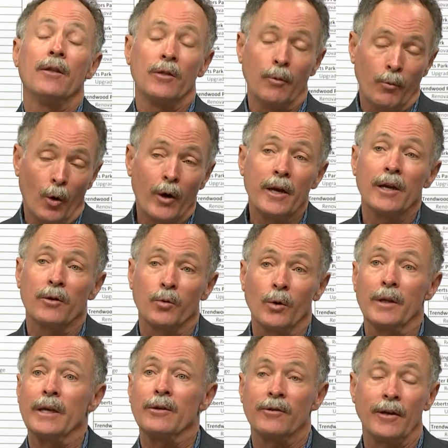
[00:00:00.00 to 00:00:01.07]
The board has
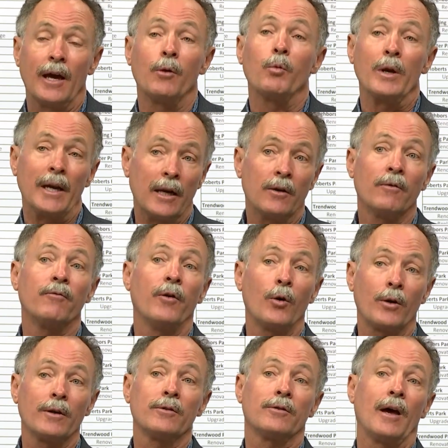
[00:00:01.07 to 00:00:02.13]
really said we need to
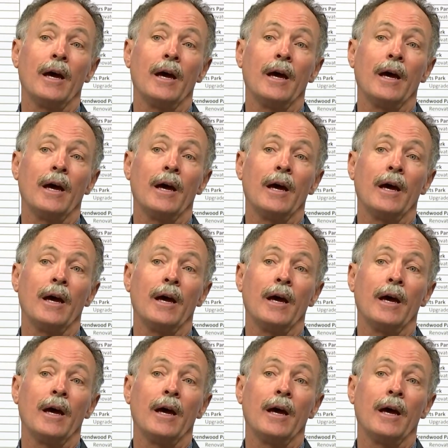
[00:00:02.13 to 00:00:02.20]
focus